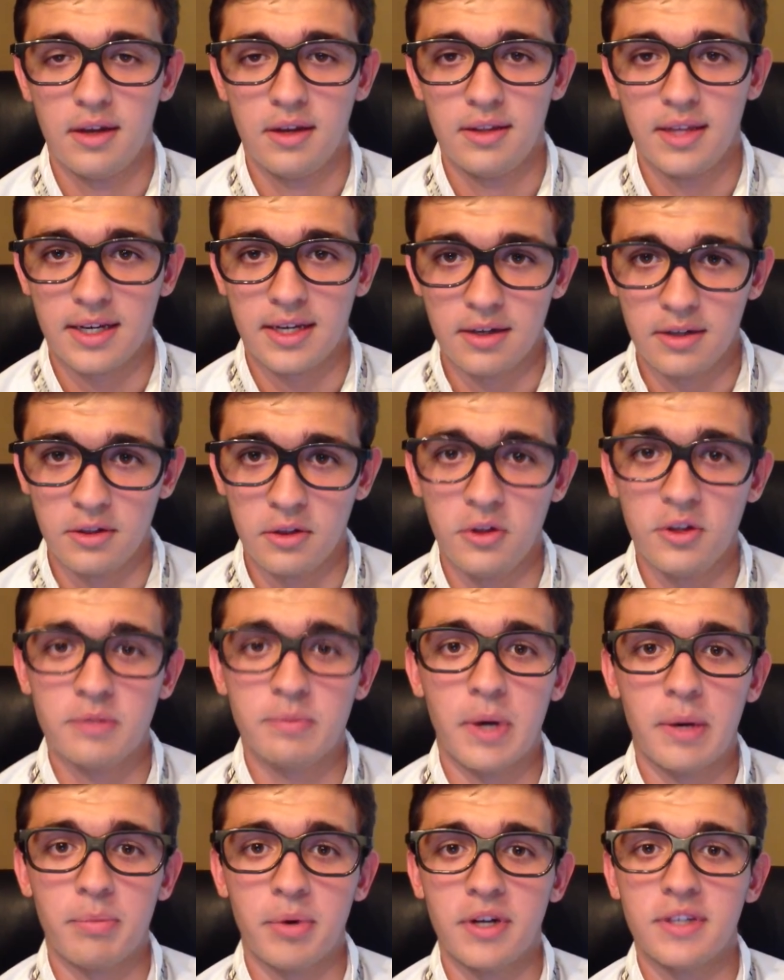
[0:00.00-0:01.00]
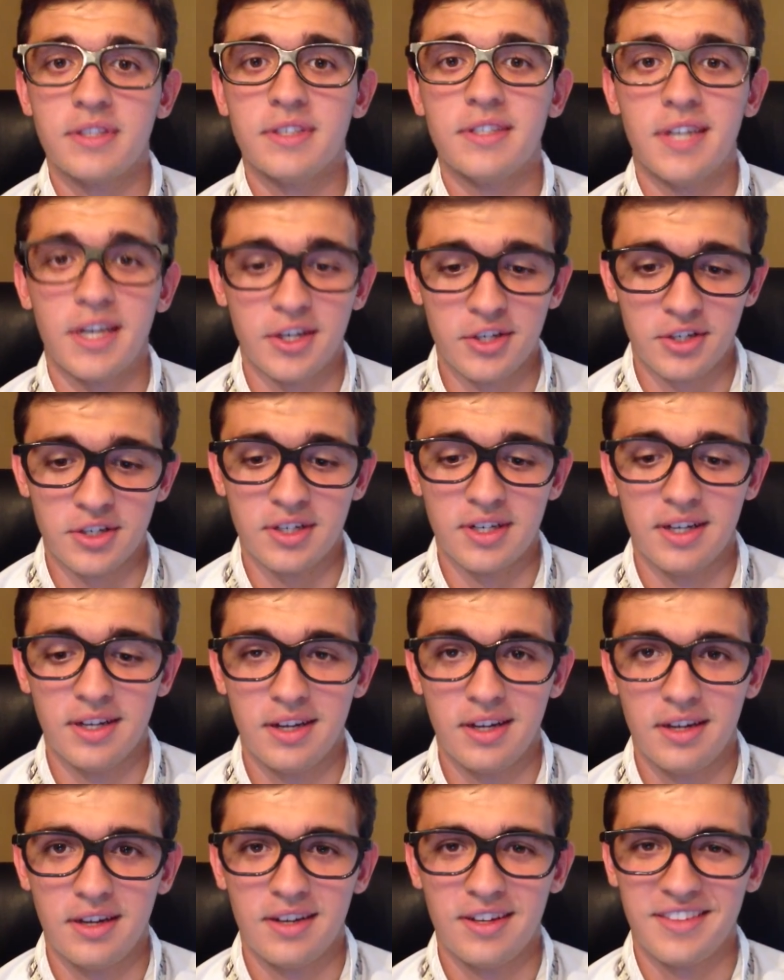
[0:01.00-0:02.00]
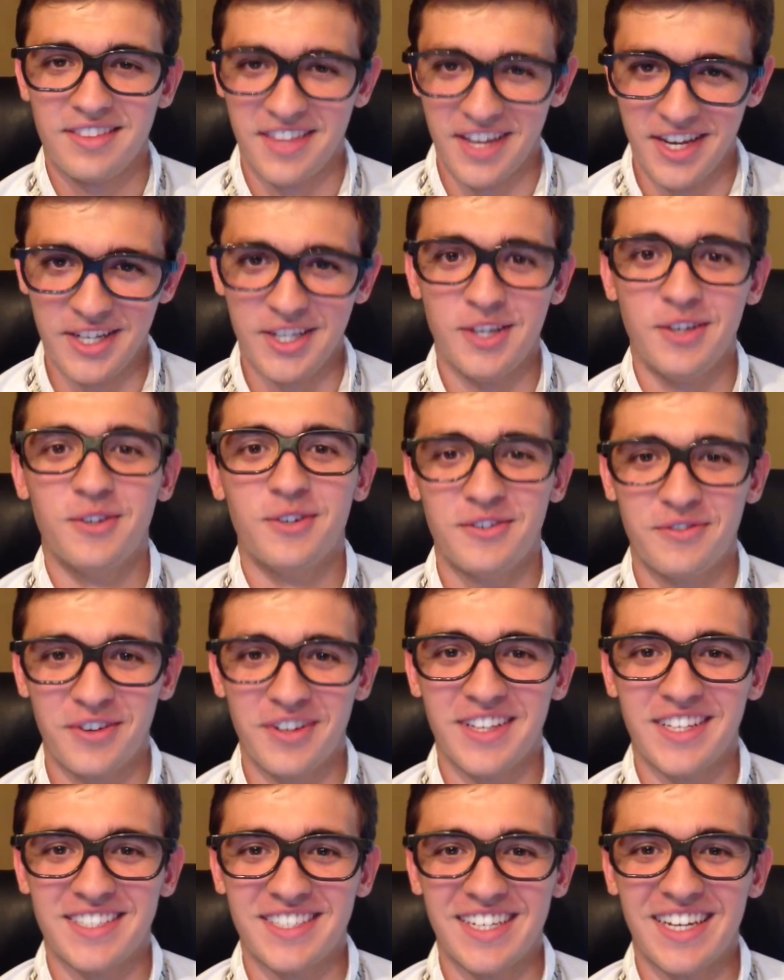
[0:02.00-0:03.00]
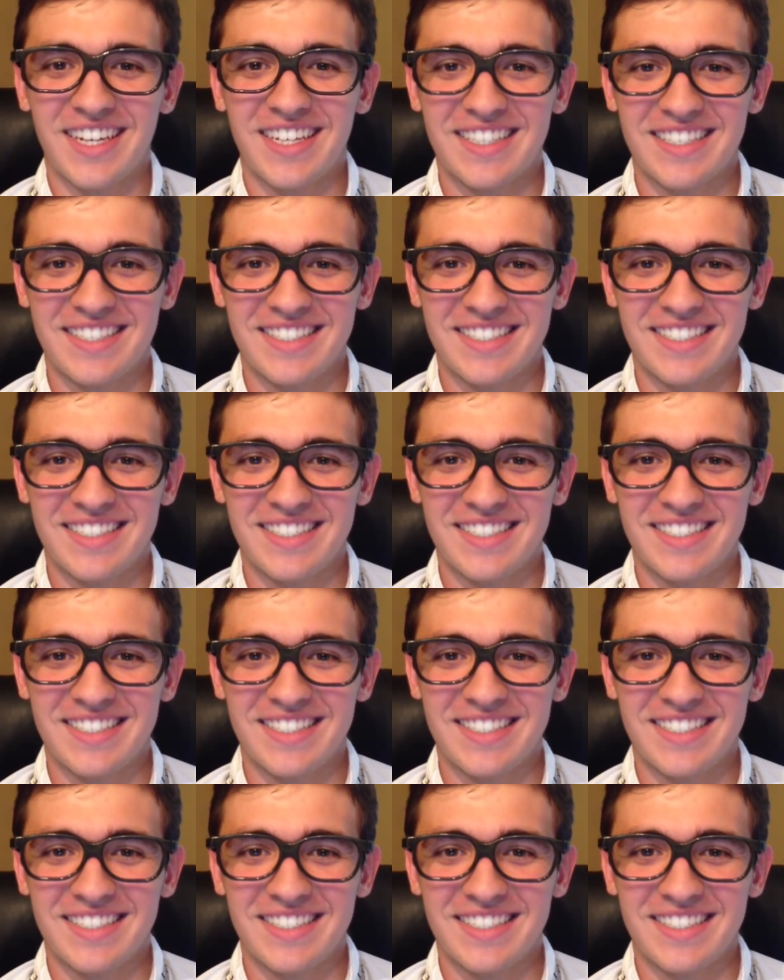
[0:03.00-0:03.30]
That concludes my presentation. Thank you for listening.